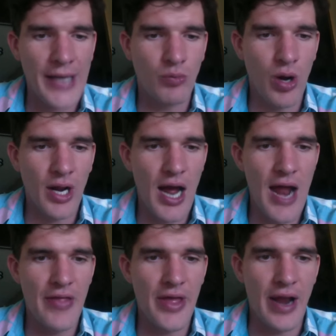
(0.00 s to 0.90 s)
one guy
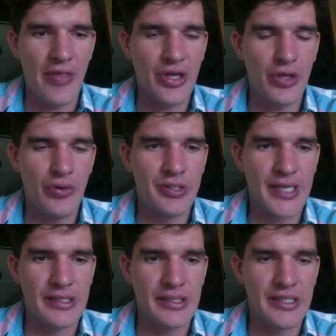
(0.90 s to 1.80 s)
that i think unc
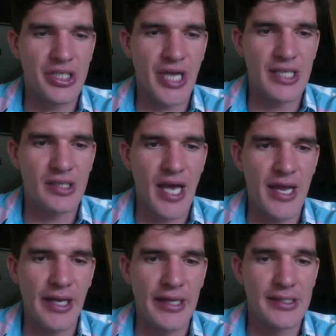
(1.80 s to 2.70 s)
has a decent chance of
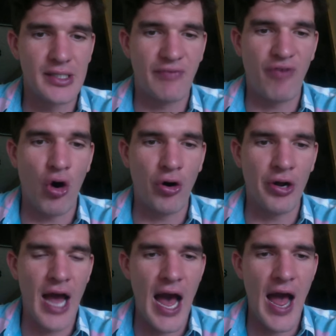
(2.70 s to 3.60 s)
getting is this foreign
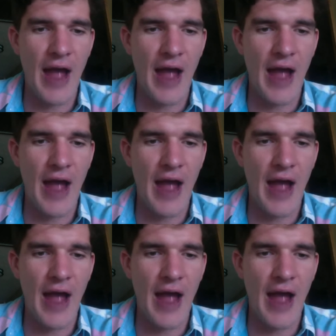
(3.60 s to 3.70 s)
guy